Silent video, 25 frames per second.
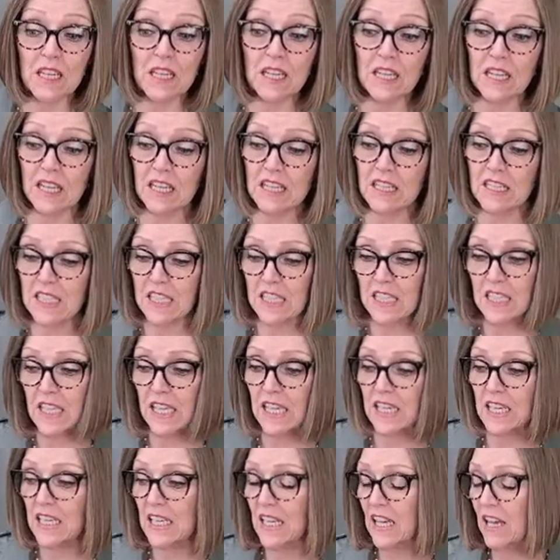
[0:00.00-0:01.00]
needing to
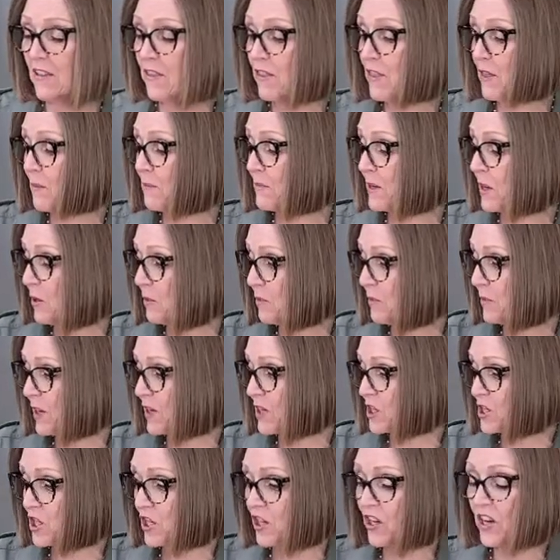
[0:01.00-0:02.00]
get a thumbnail
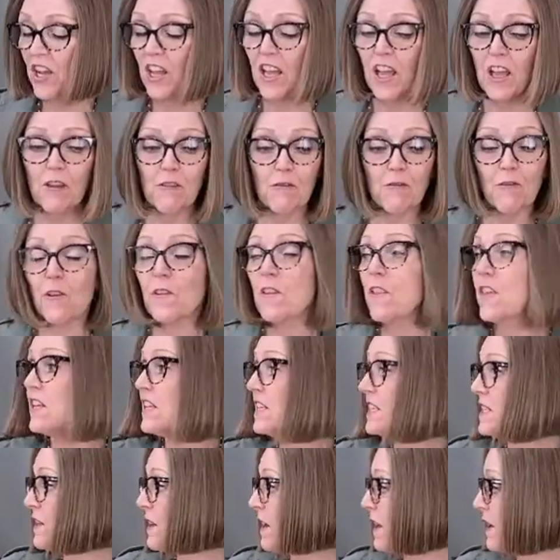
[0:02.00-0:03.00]
picture for
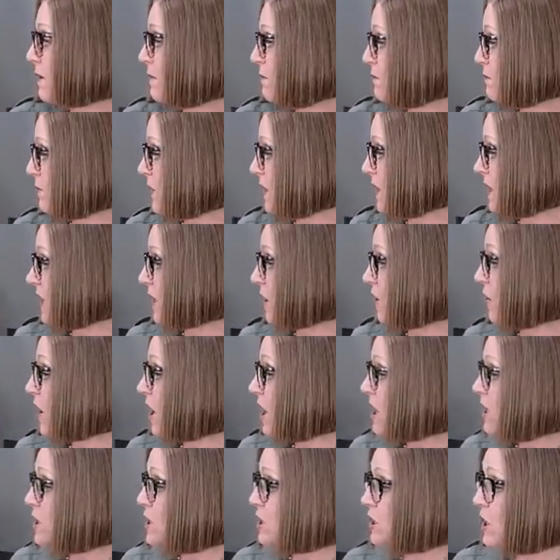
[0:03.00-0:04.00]
this video.
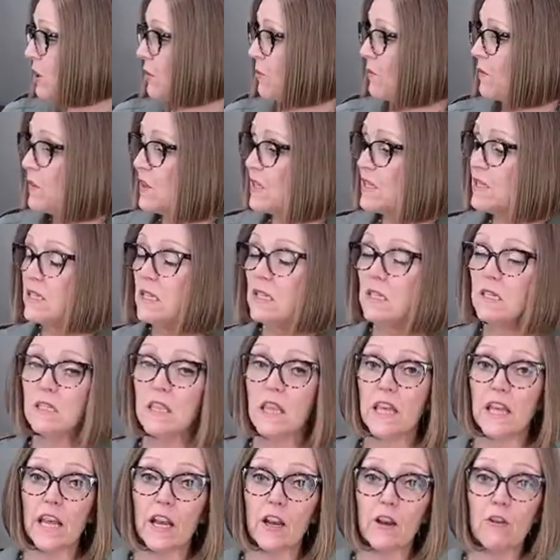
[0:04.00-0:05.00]
So this is
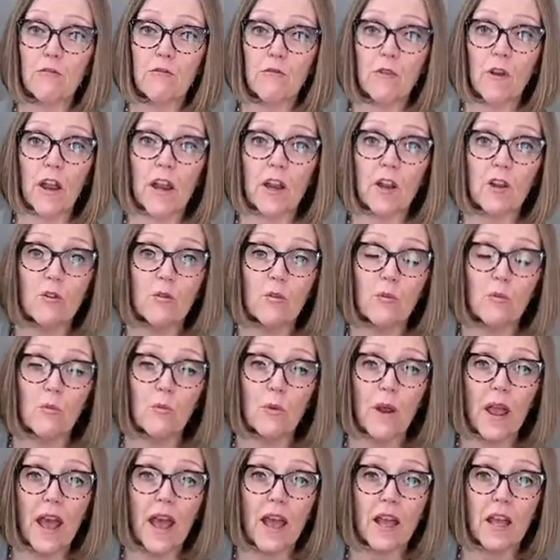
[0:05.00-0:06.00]
the air fryer
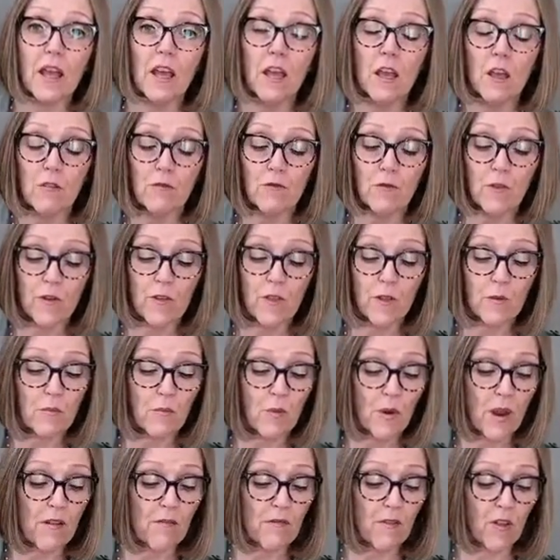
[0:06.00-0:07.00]
rack for the
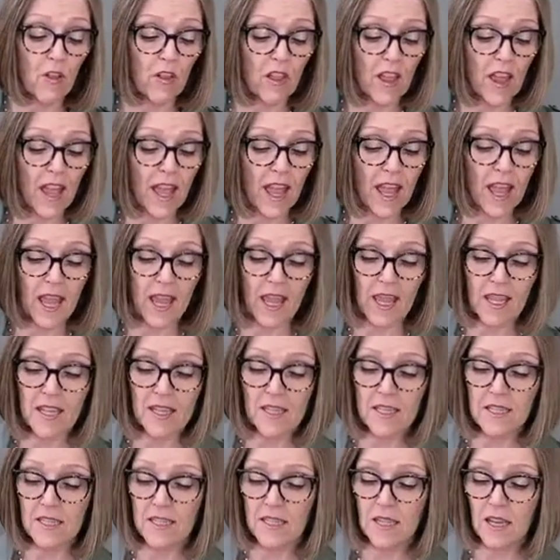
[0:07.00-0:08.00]
Breville,
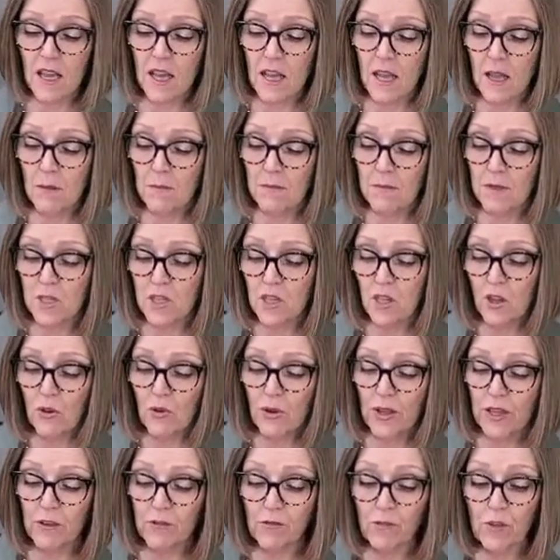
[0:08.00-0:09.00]
and
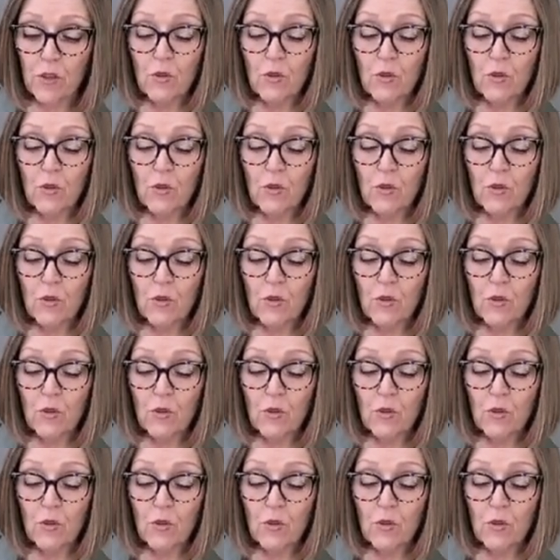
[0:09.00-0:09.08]
so if